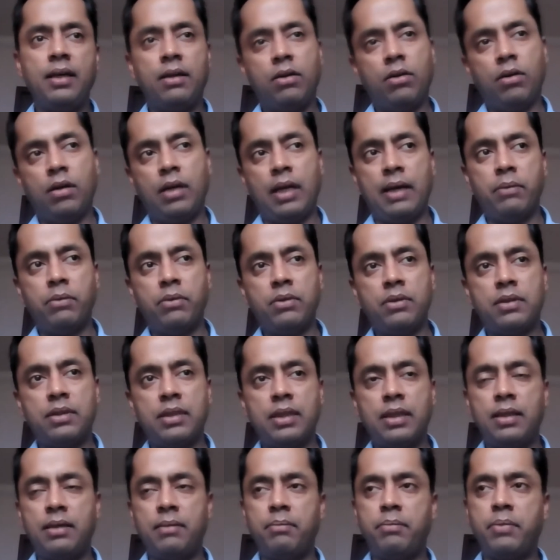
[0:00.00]
Not I would
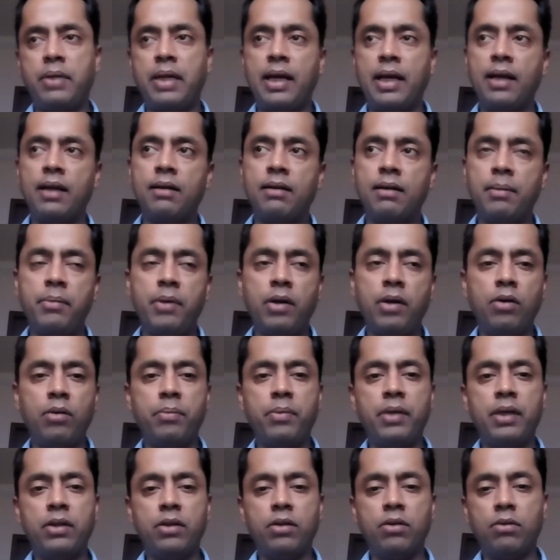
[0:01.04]
say brag about,
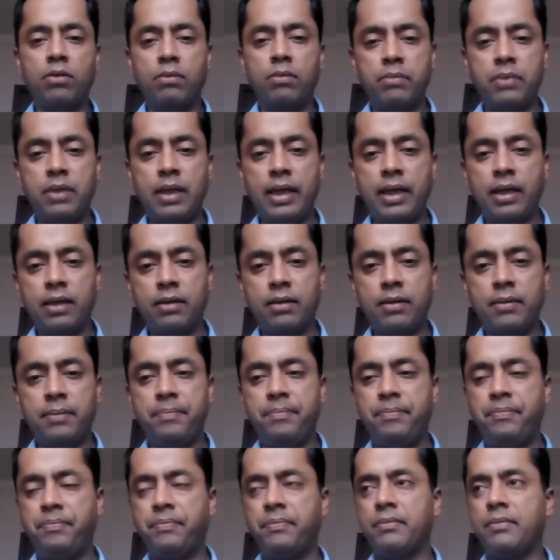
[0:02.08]
but like a
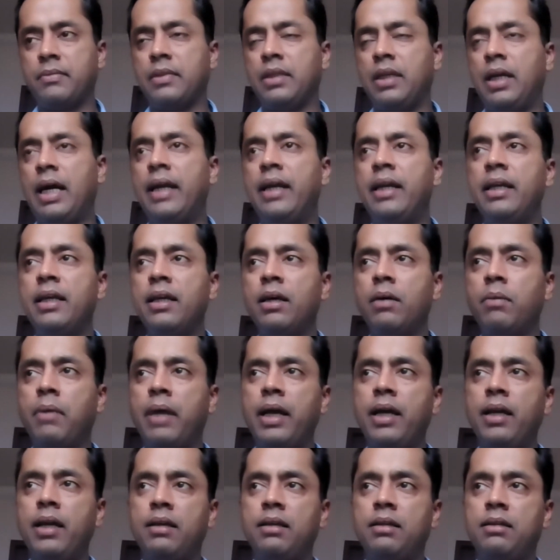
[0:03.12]
idea why